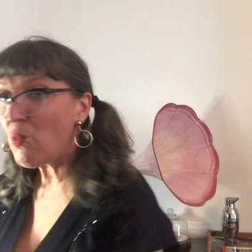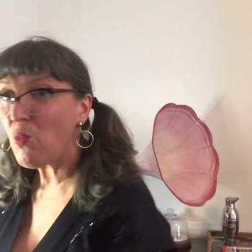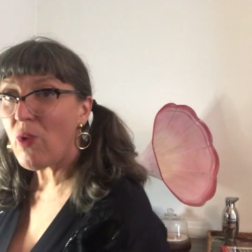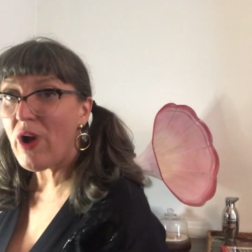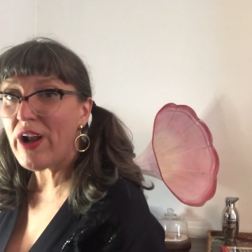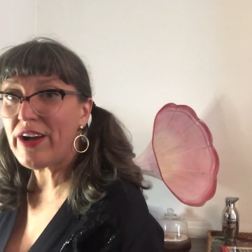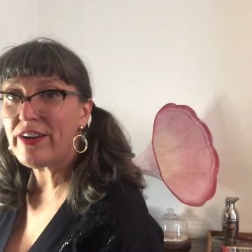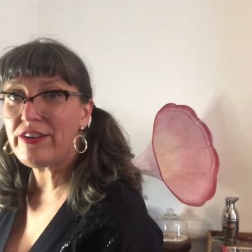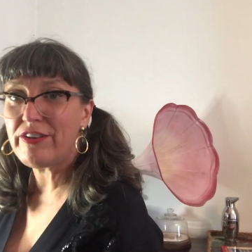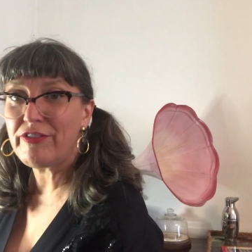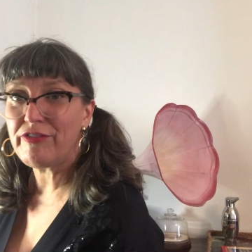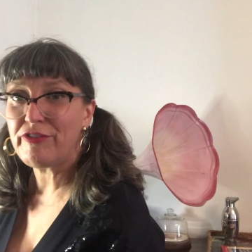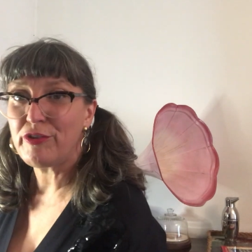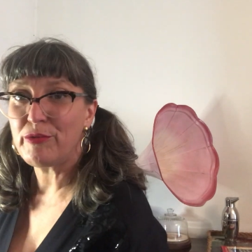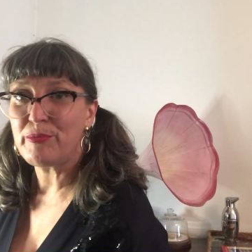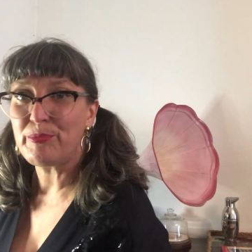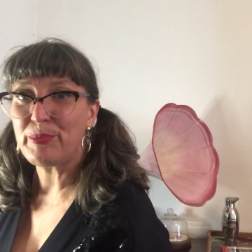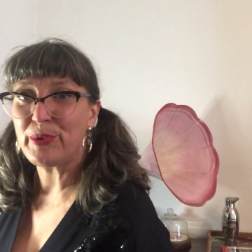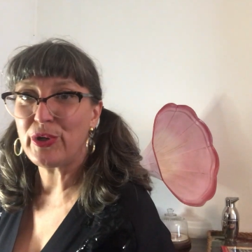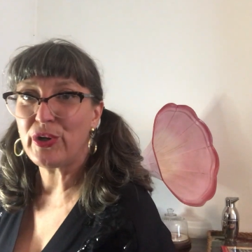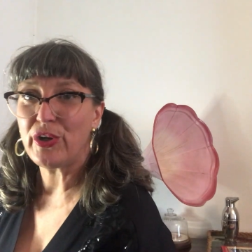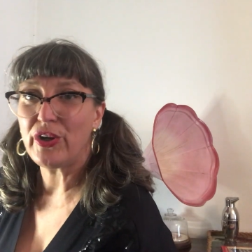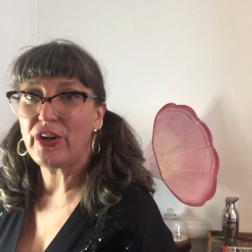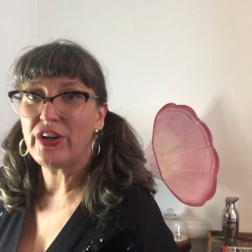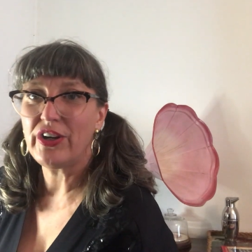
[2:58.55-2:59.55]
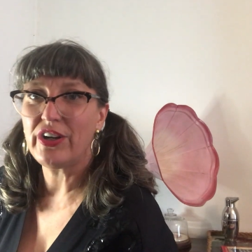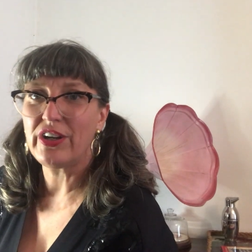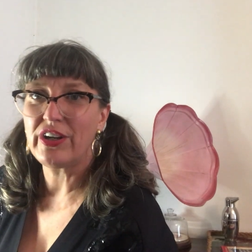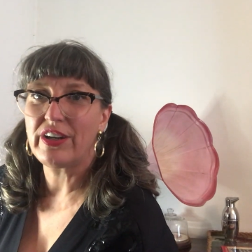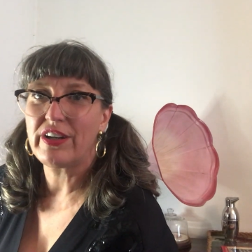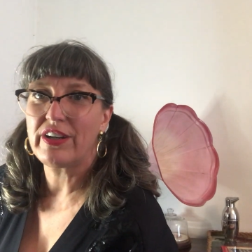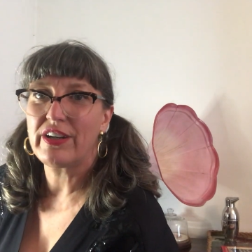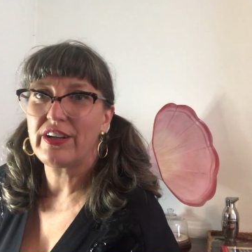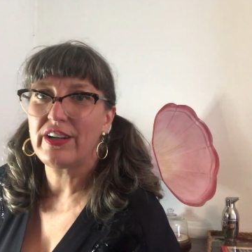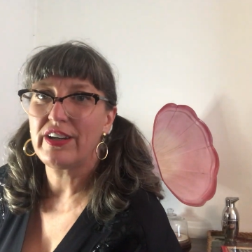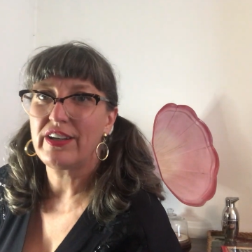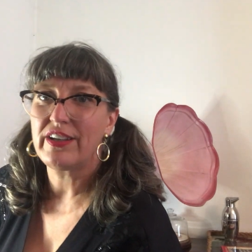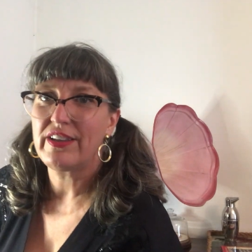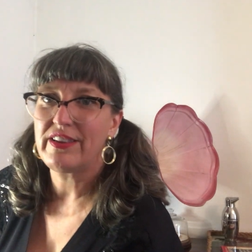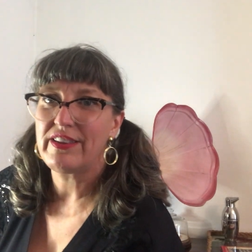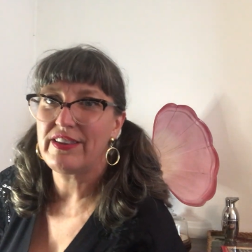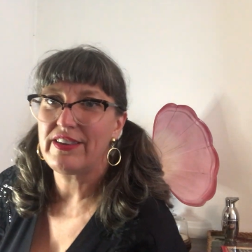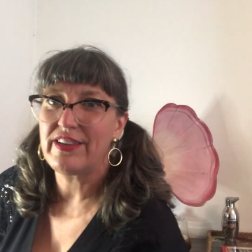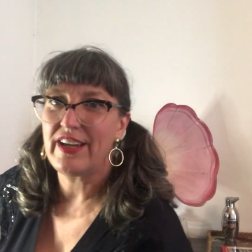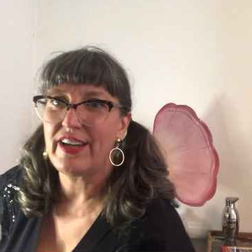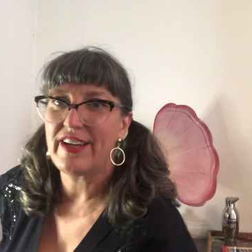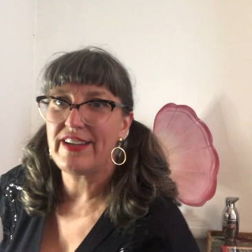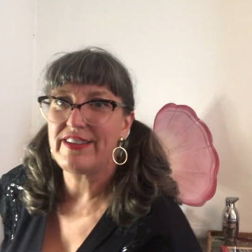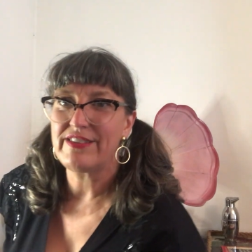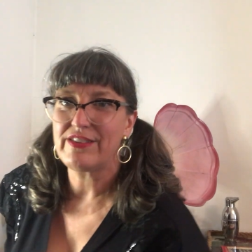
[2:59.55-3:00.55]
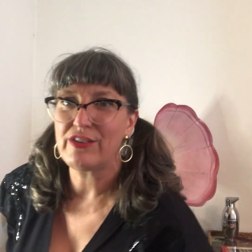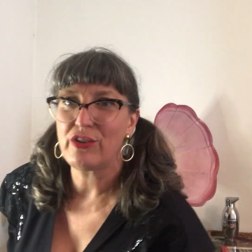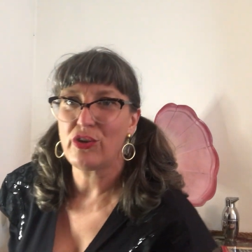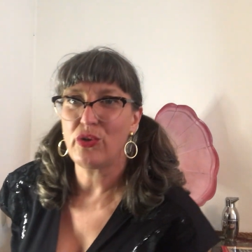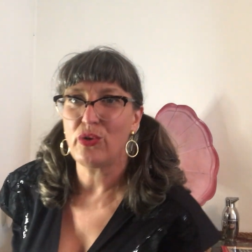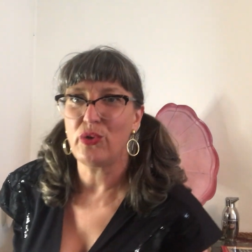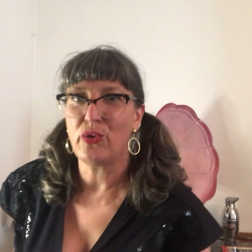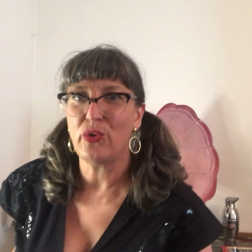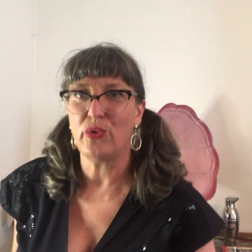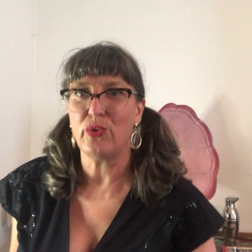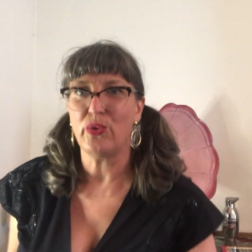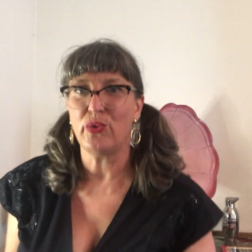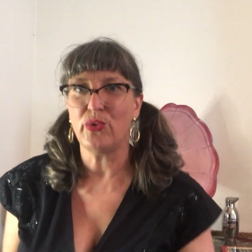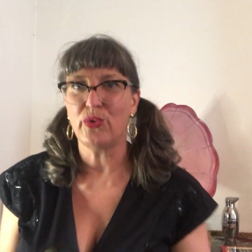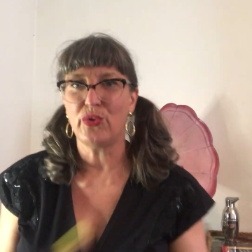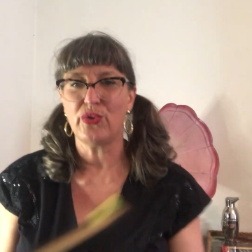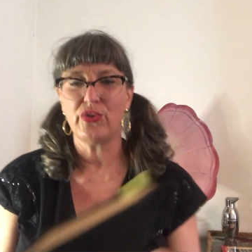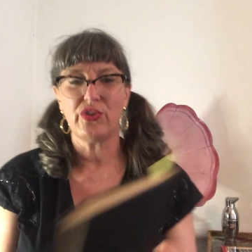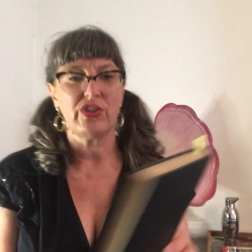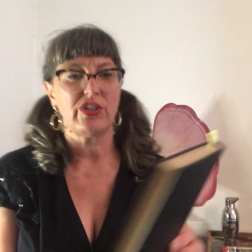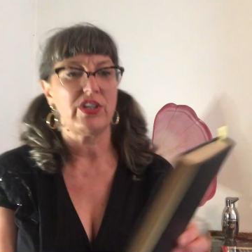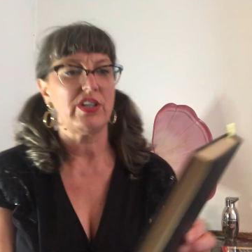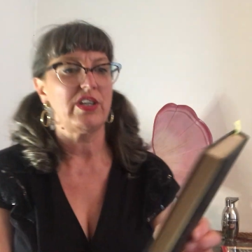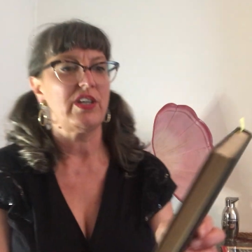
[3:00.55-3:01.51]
wonderful book that is called